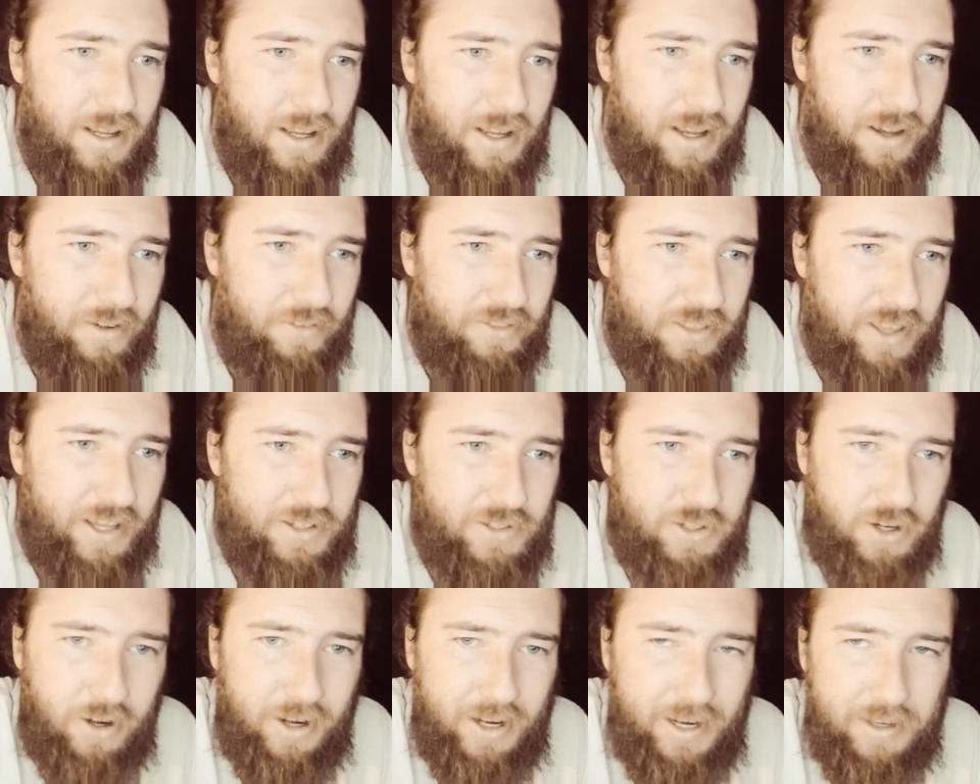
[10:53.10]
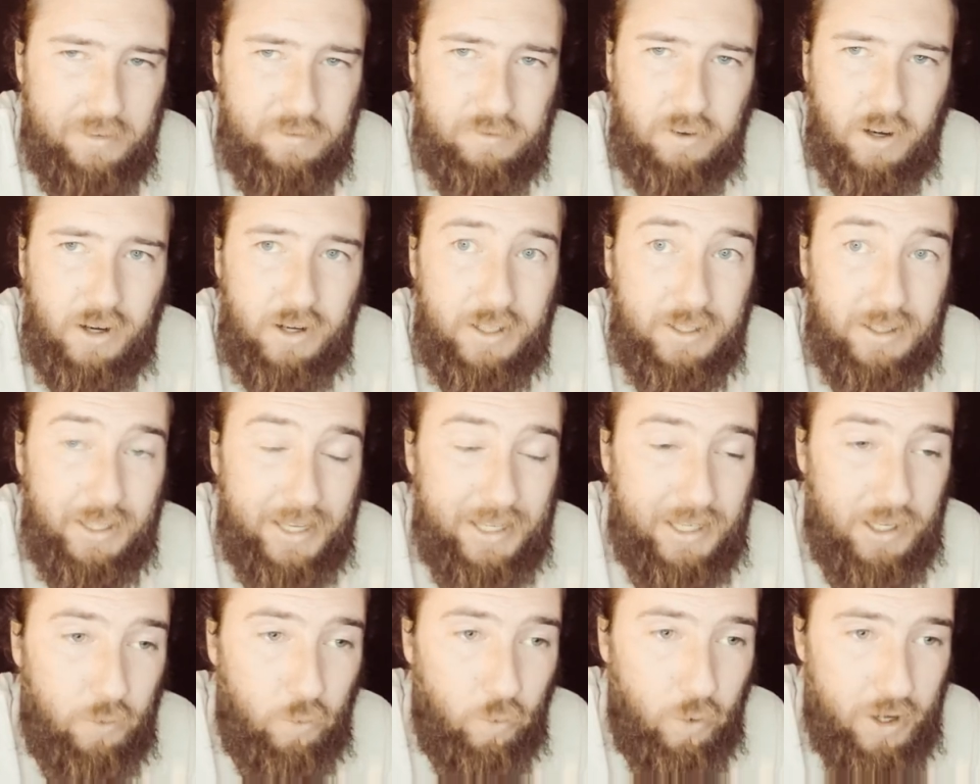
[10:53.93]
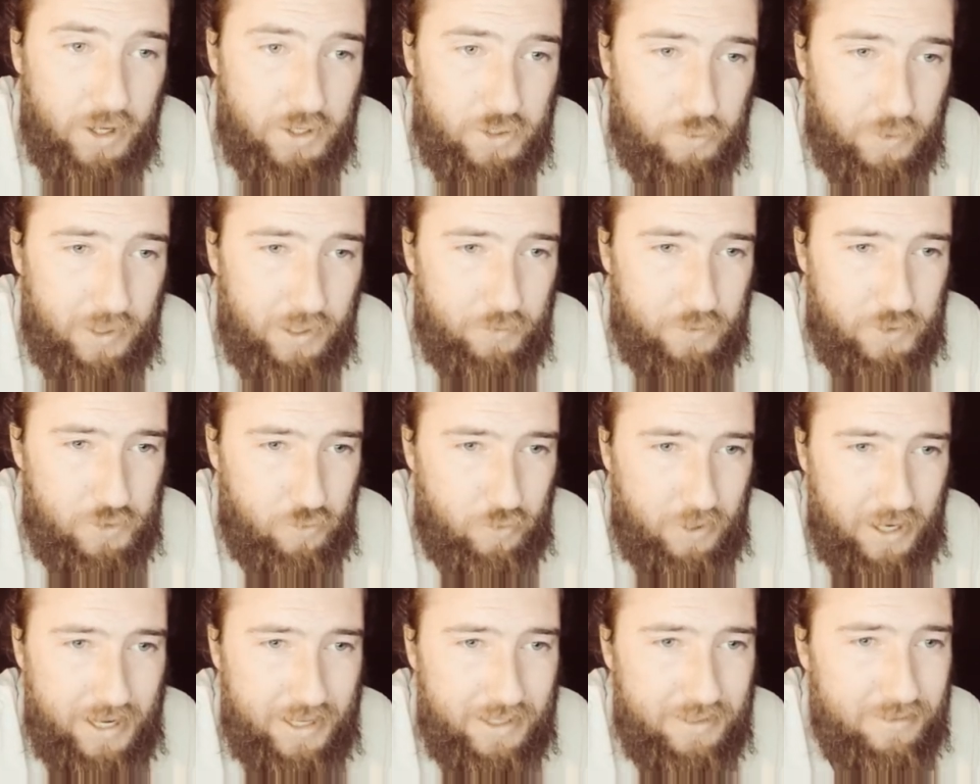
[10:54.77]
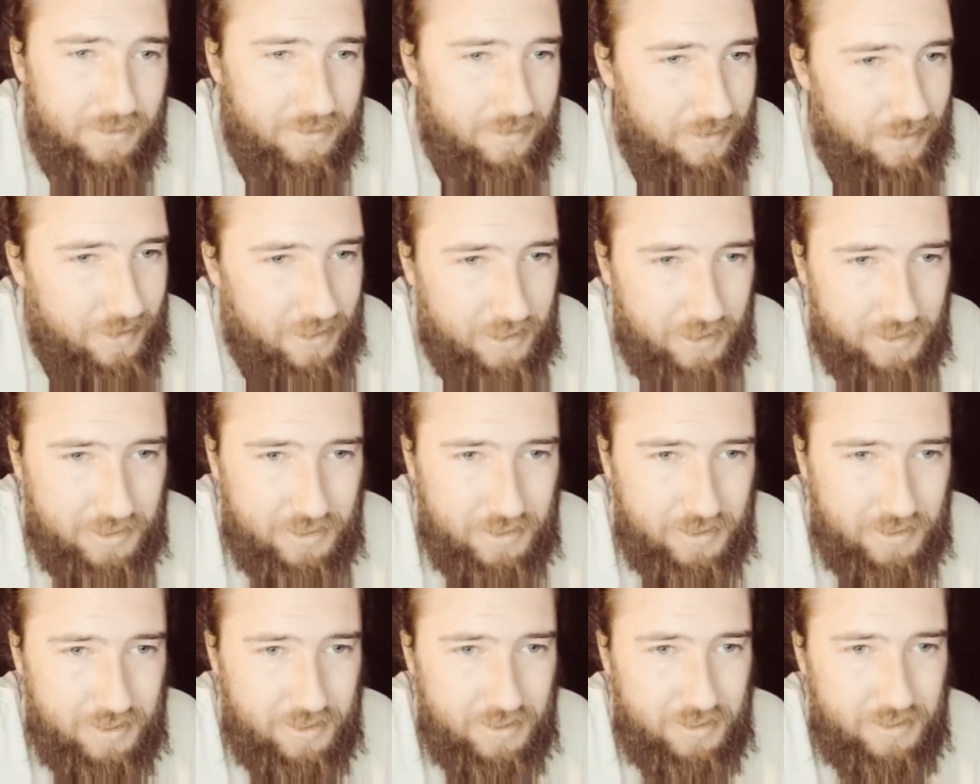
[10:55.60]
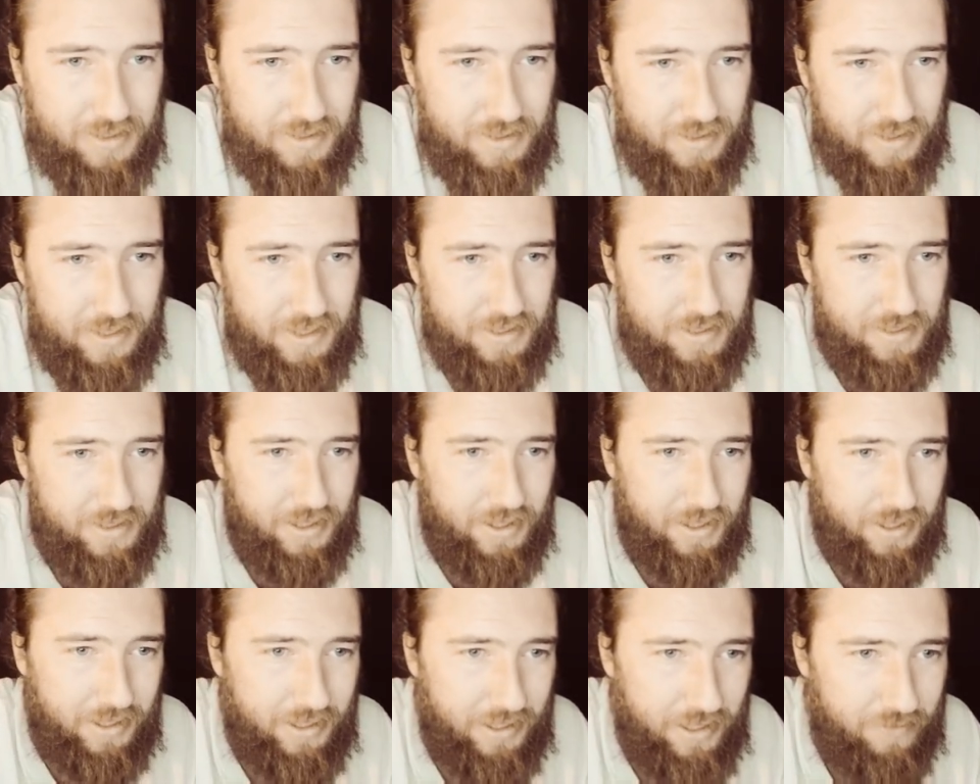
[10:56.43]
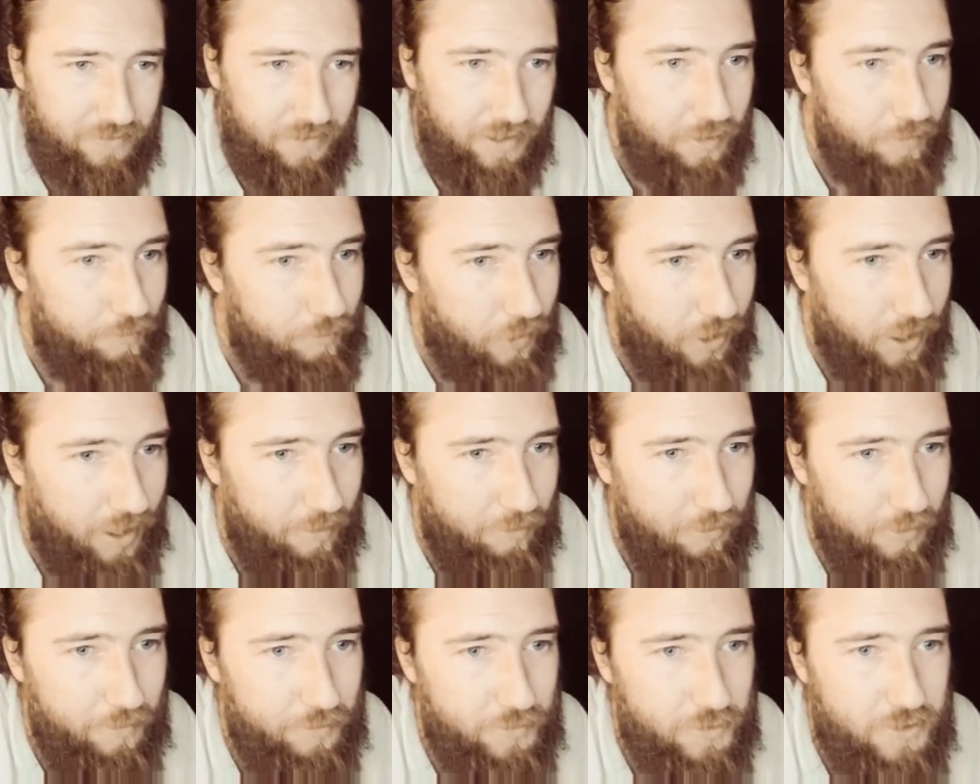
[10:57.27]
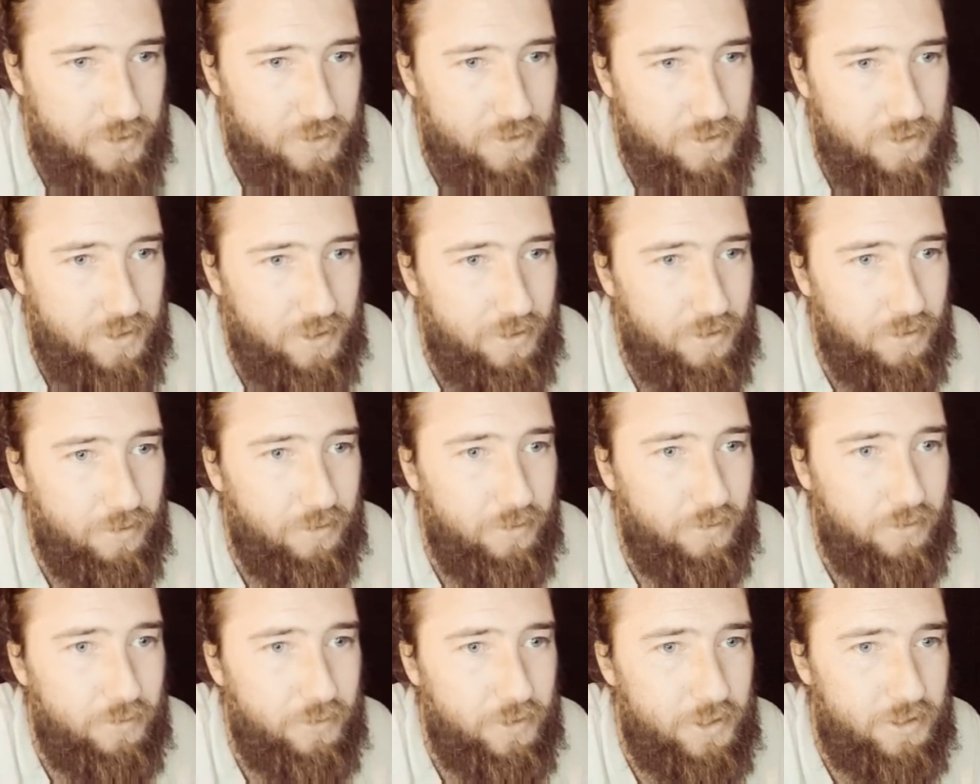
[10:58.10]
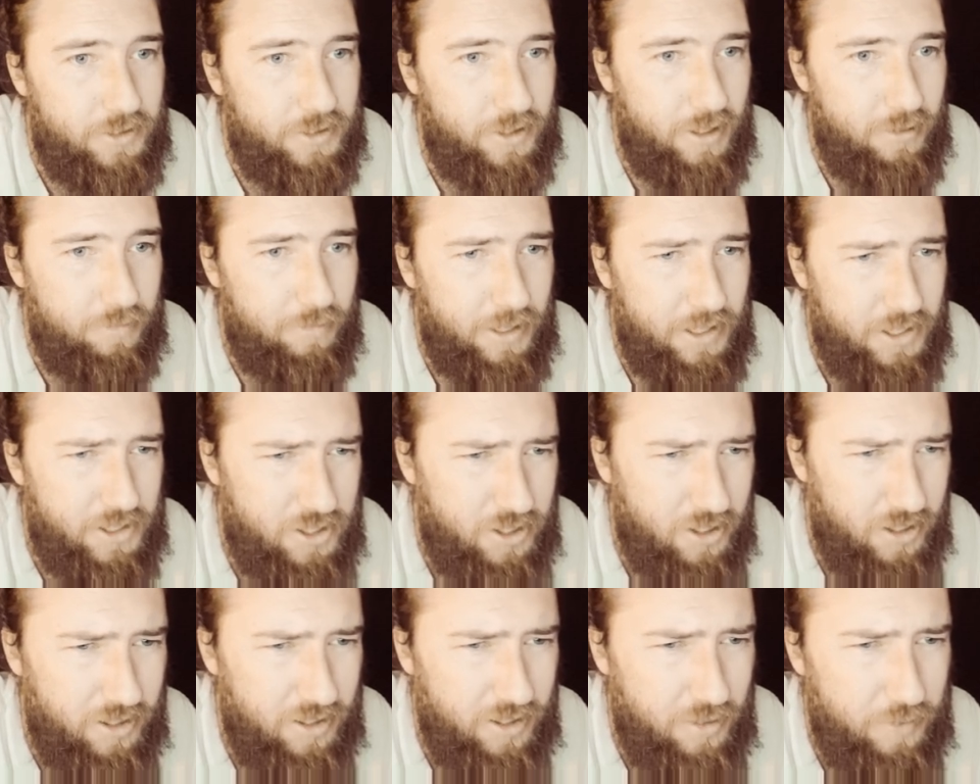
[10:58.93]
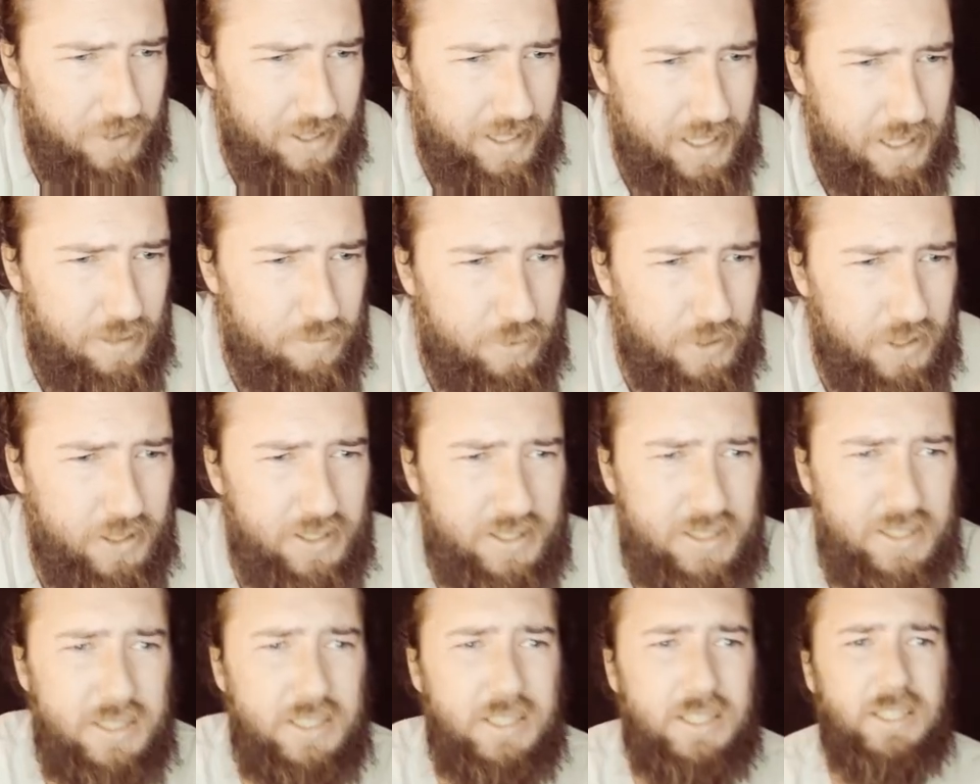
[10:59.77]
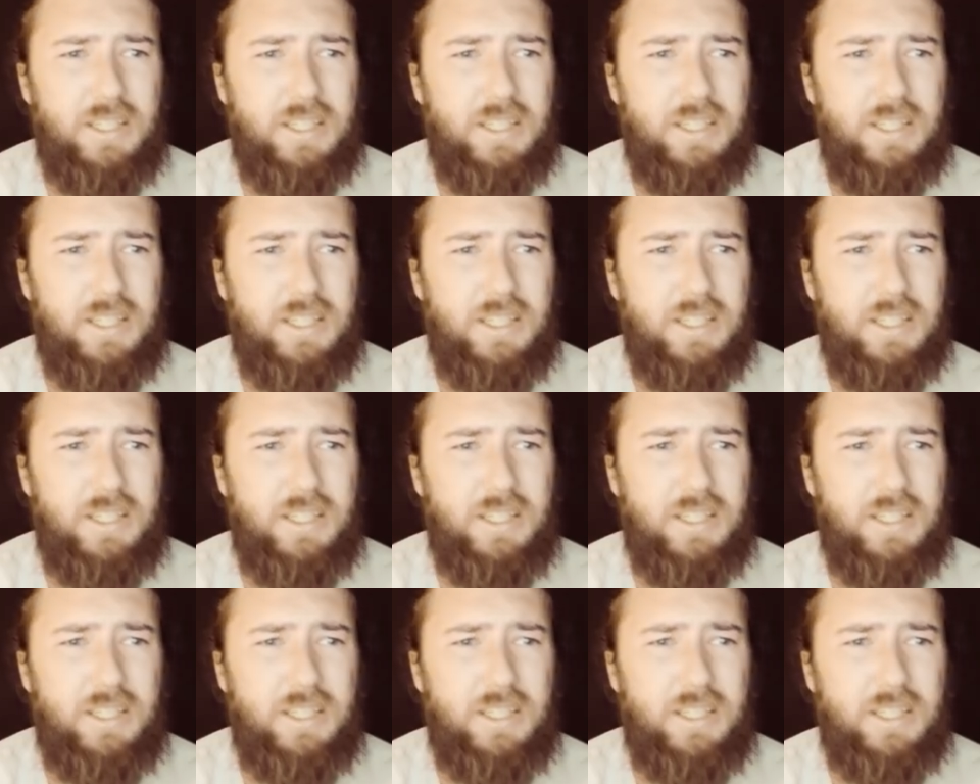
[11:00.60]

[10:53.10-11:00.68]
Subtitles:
If things are inverted like it was when it was red, it's going to give you problems. So we just got to make sure that we keep it